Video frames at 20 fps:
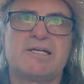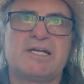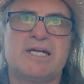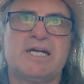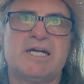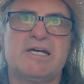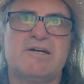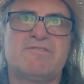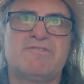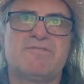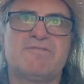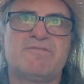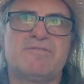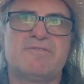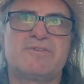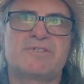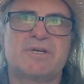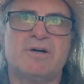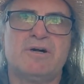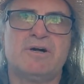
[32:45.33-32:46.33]
have
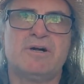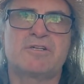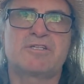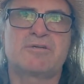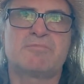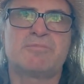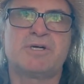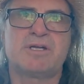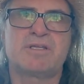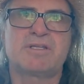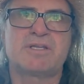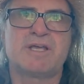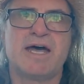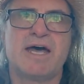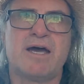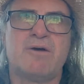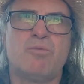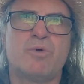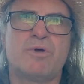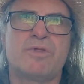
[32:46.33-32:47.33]
talked about
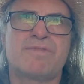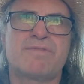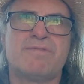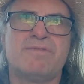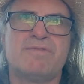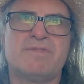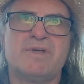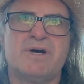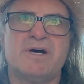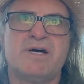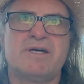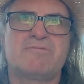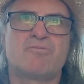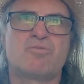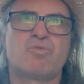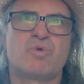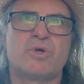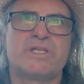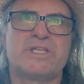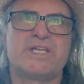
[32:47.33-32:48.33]
that with not
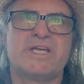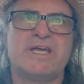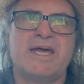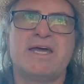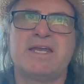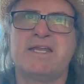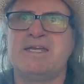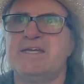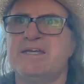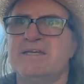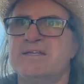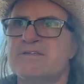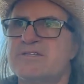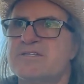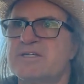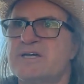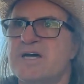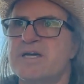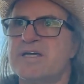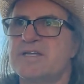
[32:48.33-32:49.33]
really any
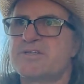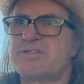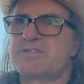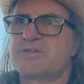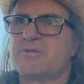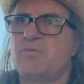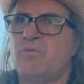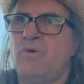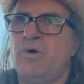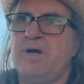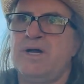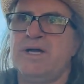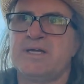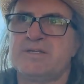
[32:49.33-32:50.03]
insight as to why.